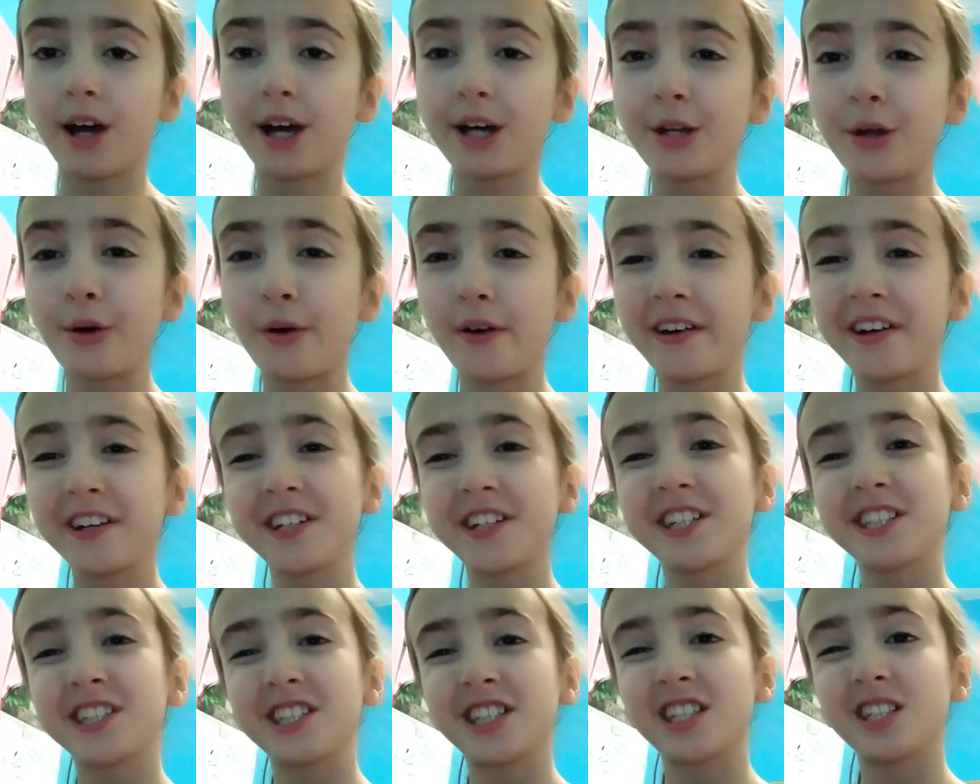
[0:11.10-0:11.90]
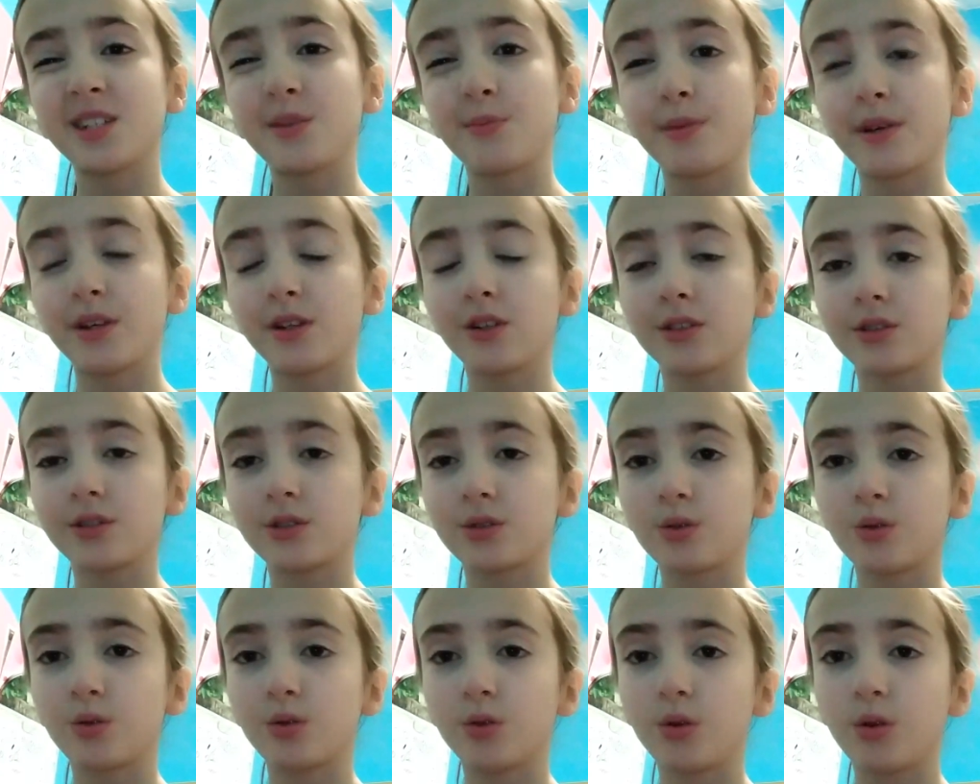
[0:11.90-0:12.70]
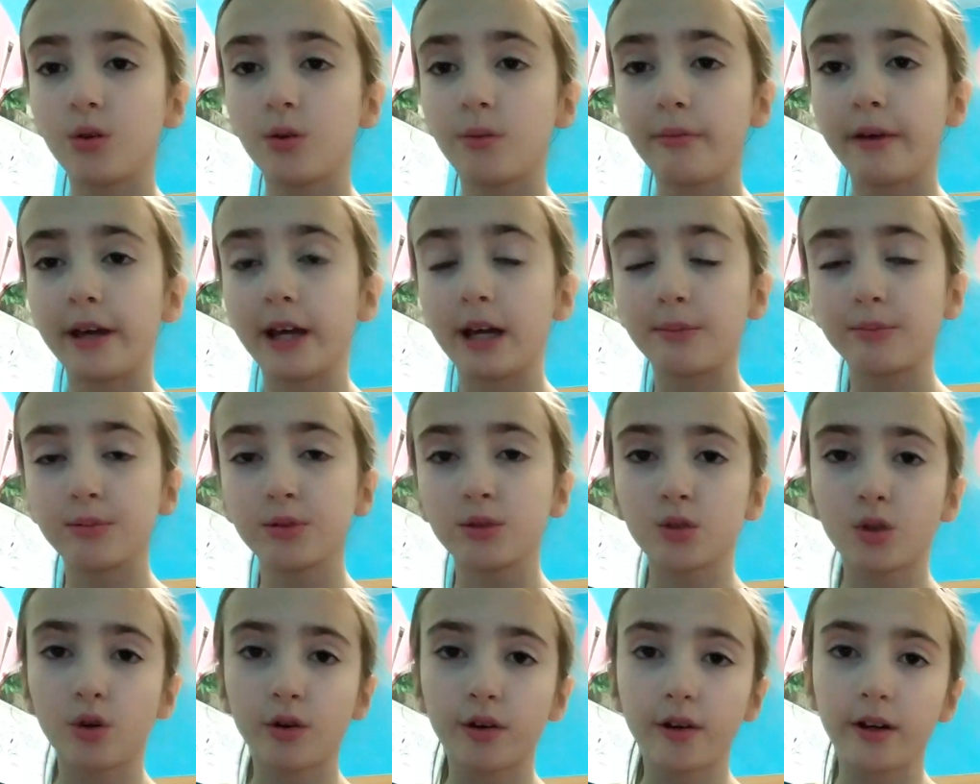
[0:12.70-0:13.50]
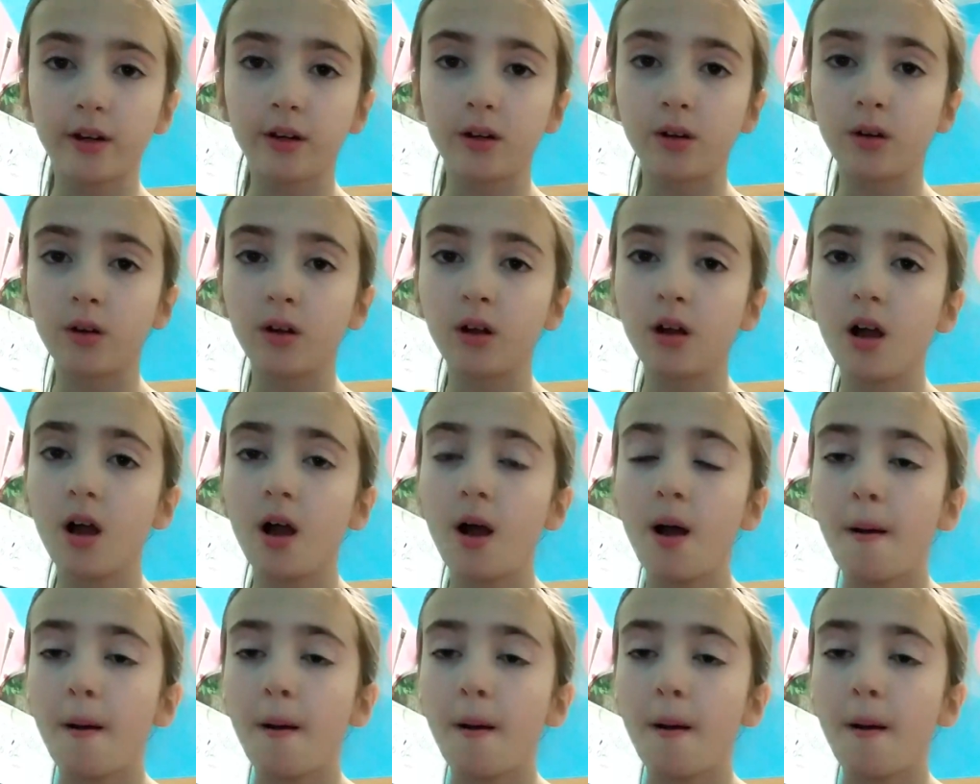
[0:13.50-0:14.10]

know I already did a middle school makeup tutorial,